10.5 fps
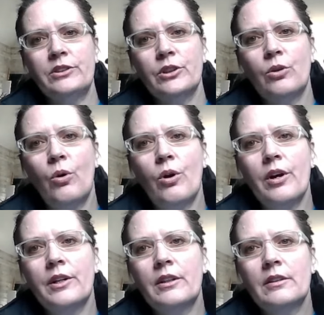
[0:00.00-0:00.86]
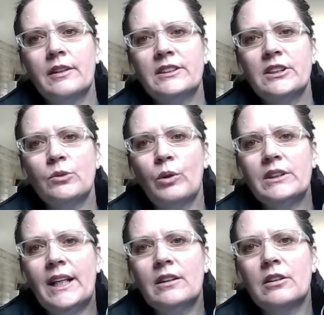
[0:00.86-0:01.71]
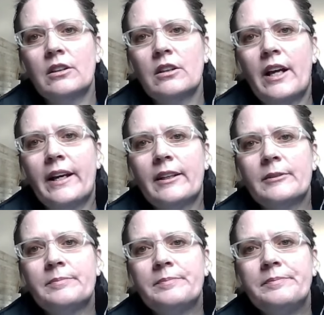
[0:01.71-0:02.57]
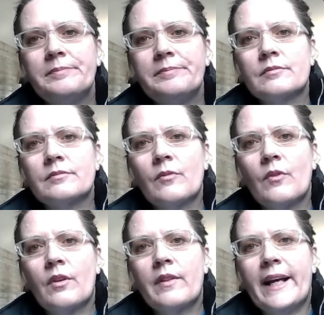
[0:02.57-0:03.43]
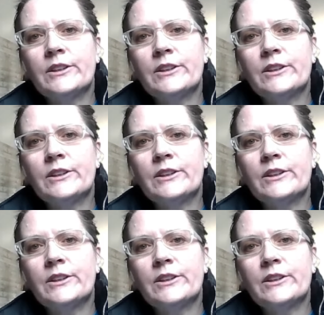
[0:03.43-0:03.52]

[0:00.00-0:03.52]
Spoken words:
cord. This is what they look like. That's